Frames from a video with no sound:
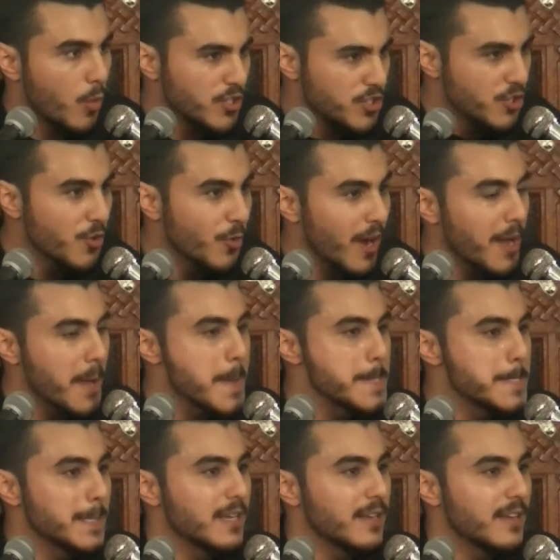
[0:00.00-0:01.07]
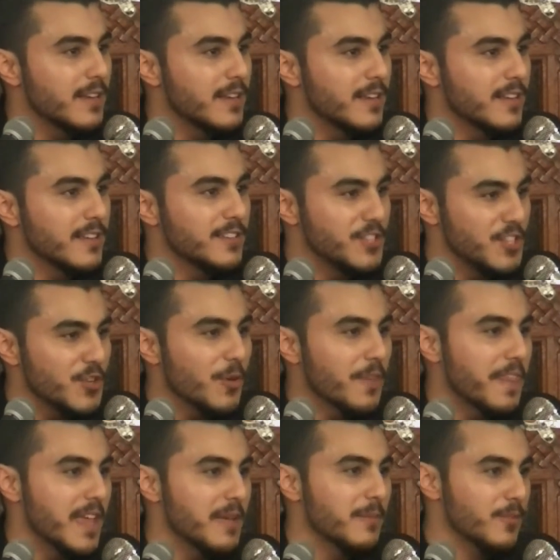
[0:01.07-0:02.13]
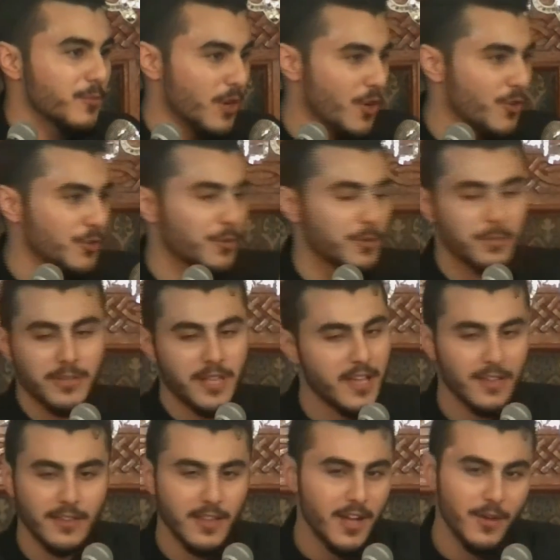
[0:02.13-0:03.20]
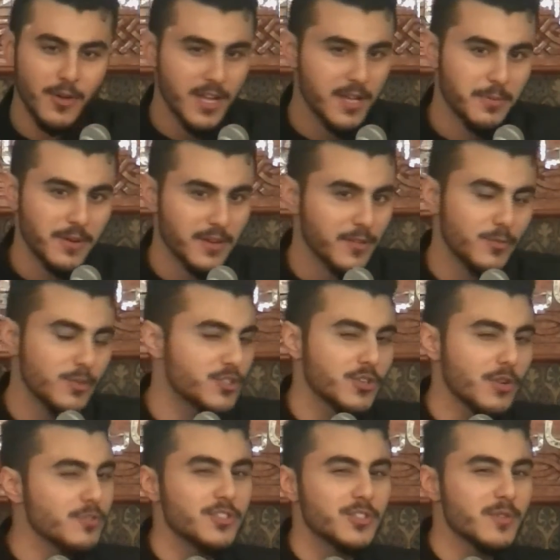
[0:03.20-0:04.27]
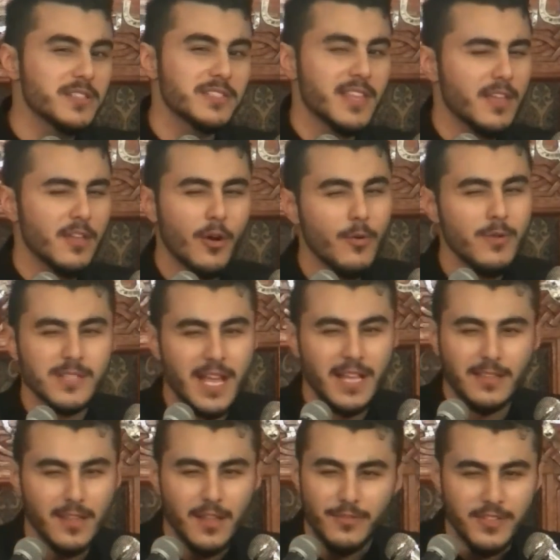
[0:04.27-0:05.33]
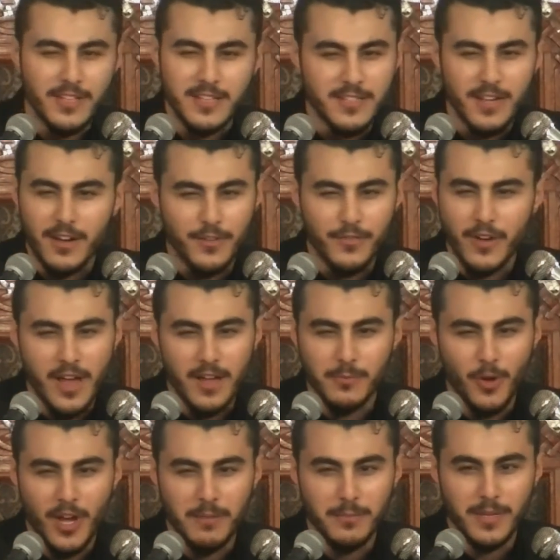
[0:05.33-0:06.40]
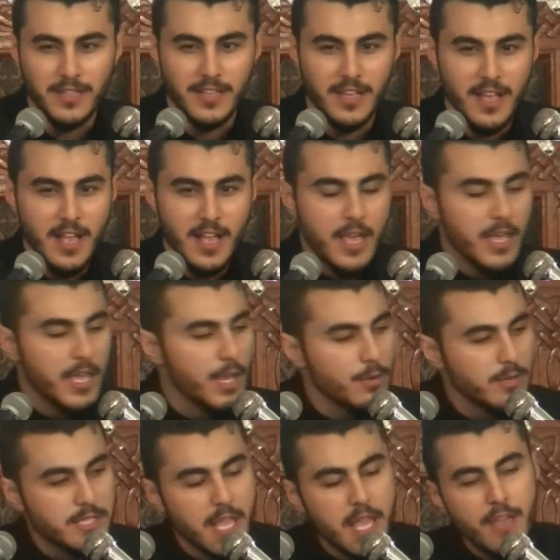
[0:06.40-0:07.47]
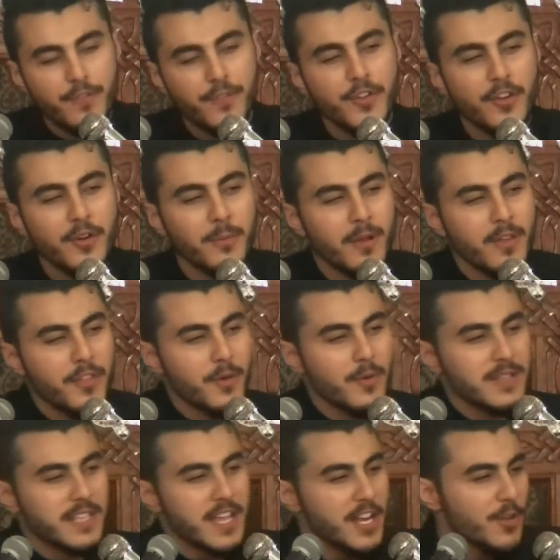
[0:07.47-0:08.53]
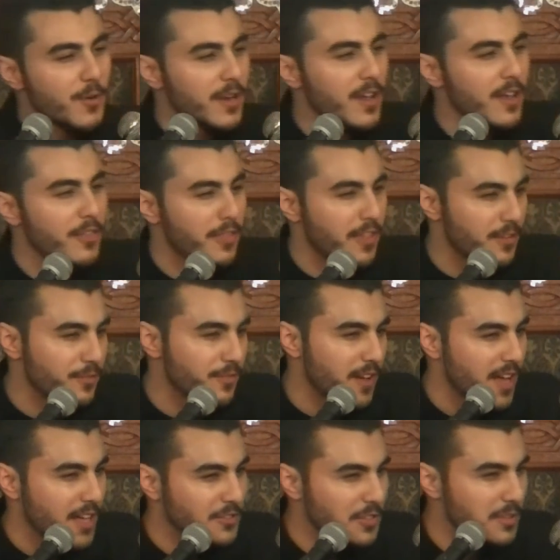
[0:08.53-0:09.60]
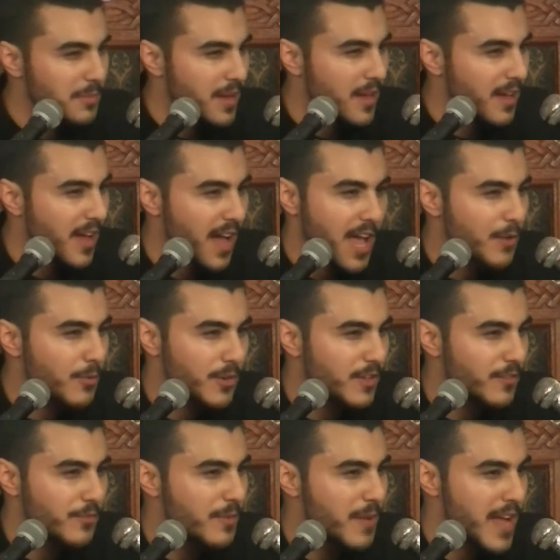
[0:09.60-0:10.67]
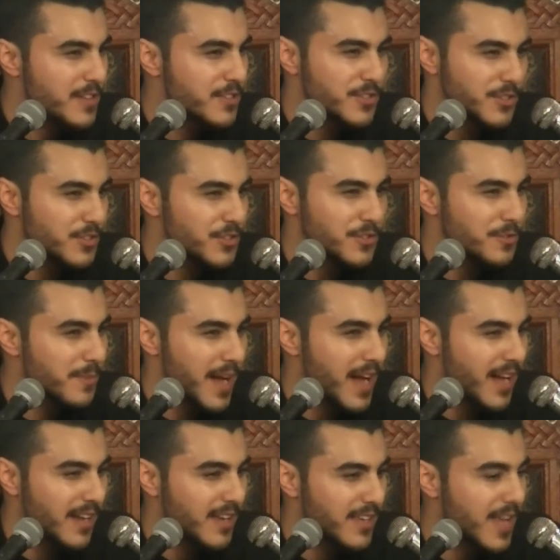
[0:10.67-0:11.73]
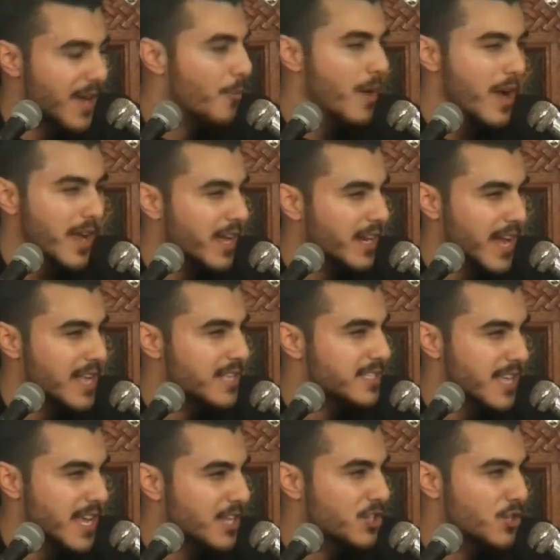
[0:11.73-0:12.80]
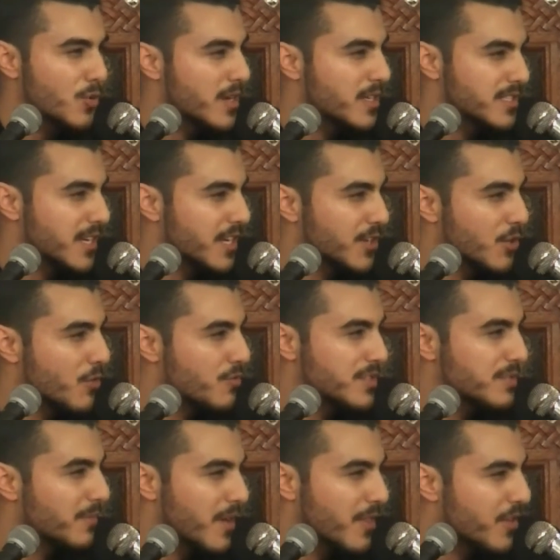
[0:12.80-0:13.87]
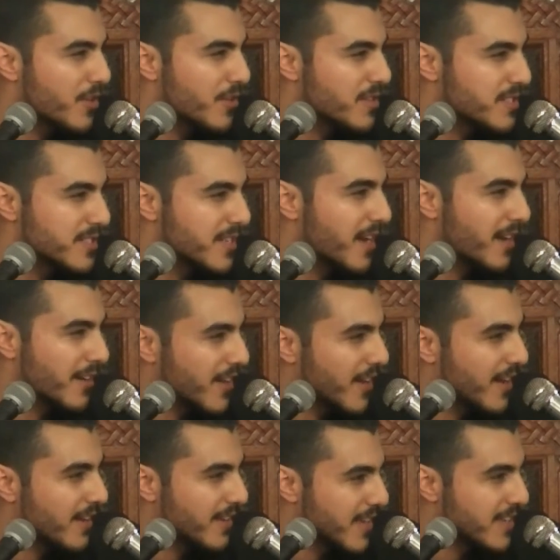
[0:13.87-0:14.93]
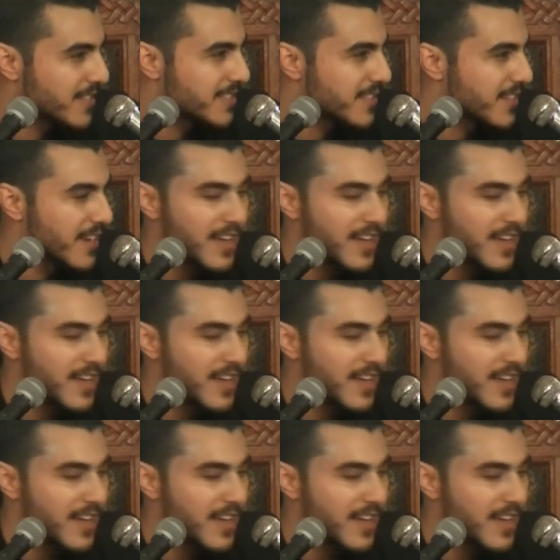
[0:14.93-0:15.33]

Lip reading: What do you want? Do you know what Hur would reply? Allahu Akbar. Which shows to us that he always had love in his heart for Al-Muhammad. He would say, if your mother was anyone other than Fatima, I would have answered you back. Yeah, what can I say to a son whose mother is Zahra? Yes.